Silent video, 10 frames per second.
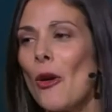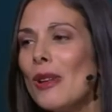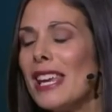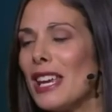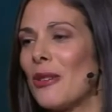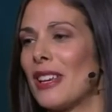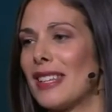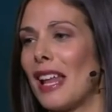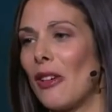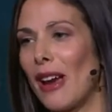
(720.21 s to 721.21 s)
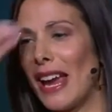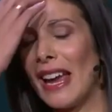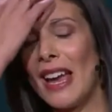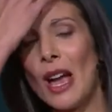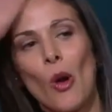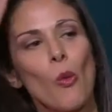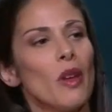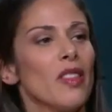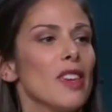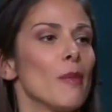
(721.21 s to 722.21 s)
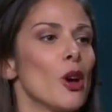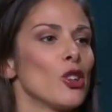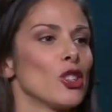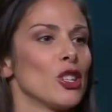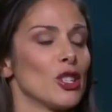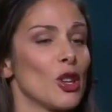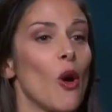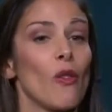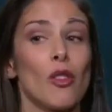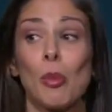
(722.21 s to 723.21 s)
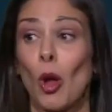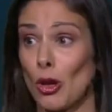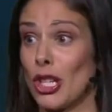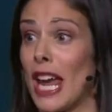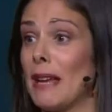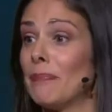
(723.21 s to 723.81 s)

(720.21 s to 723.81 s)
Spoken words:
only going to accelerate with the emergence of the blockchain,